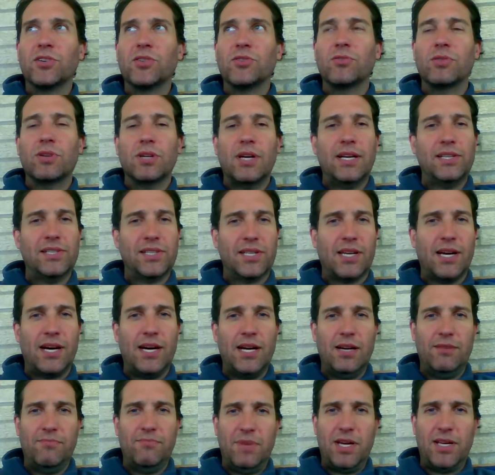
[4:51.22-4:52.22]
So
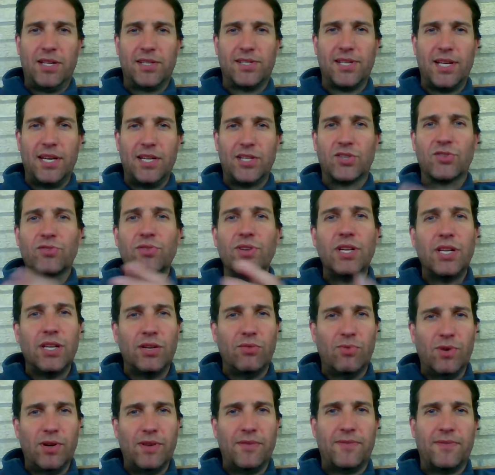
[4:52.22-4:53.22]
Hezekiah makes a
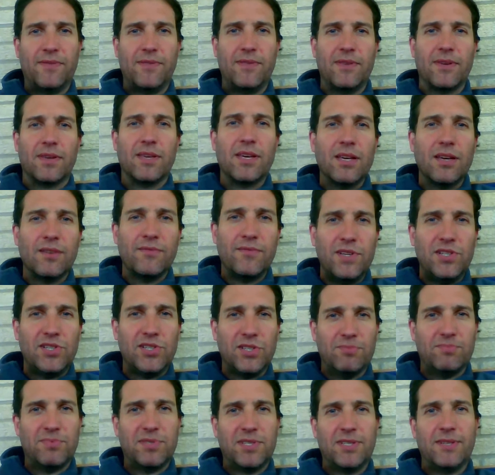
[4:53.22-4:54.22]
treaty with the king of
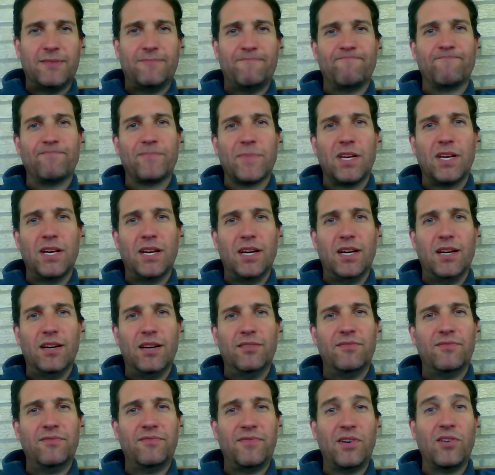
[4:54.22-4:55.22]
Egypt,
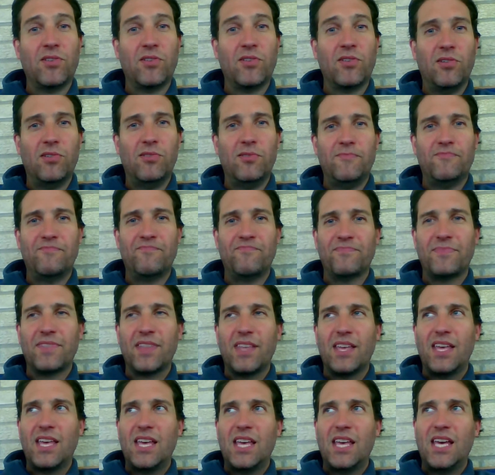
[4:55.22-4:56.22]
Pharaoh,
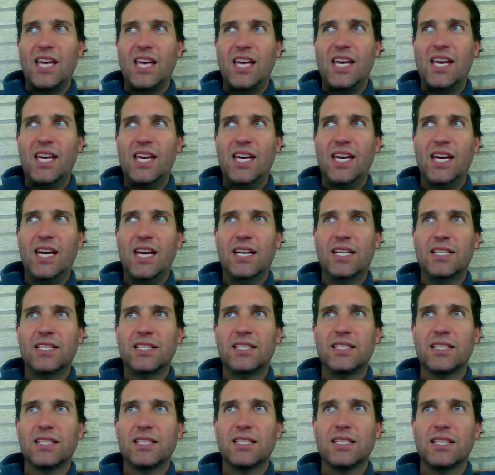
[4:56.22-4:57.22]

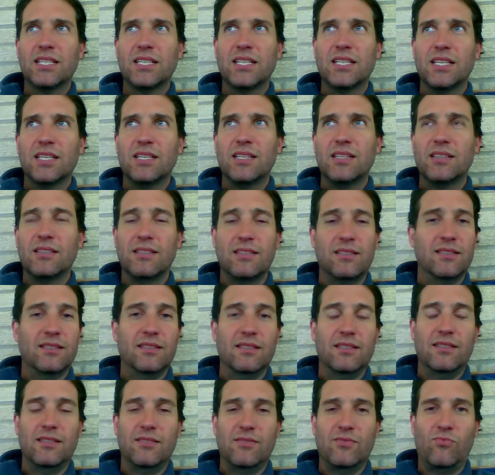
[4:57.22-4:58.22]
and
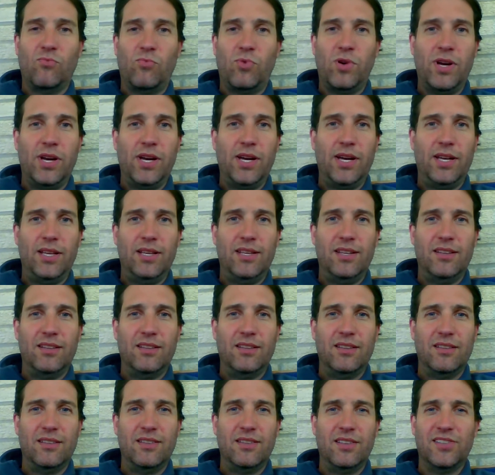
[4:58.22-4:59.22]

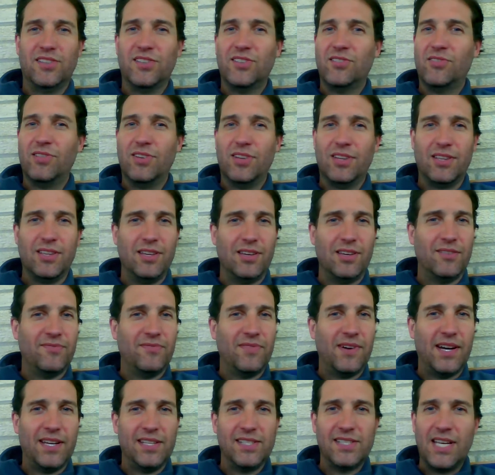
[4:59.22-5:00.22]
when the Assyrian king
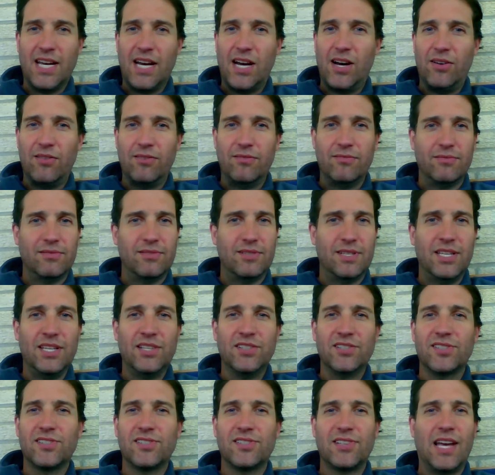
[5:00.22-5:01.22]
finds out,
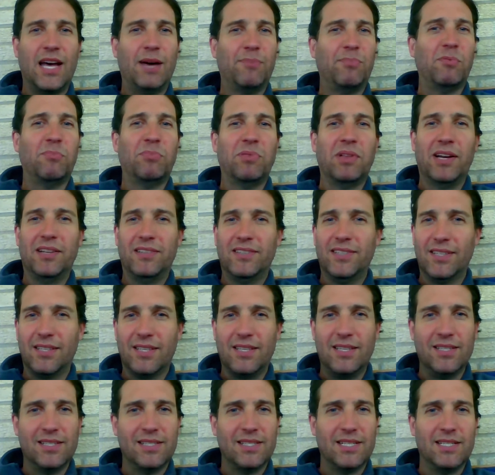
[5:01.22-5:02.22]
he's
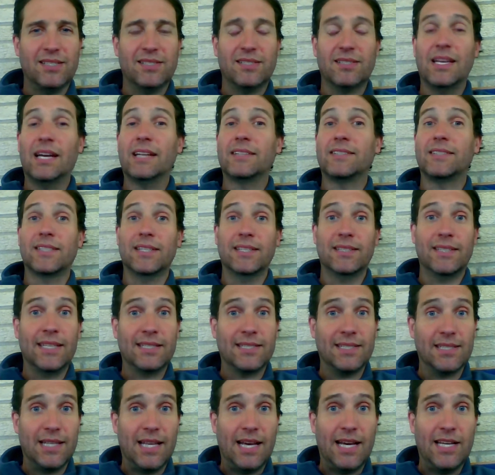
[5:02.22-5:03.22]
apoplectic. He says, that's it.
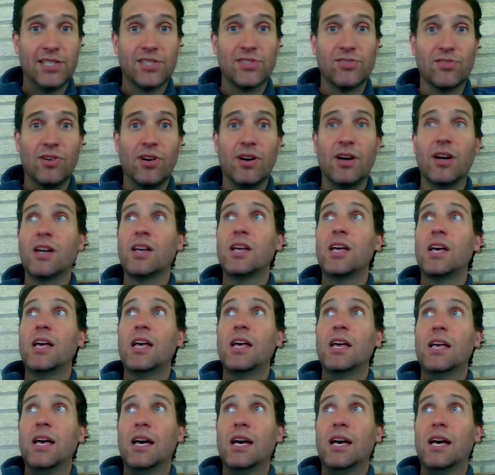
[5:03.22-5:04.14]
That's the last straw.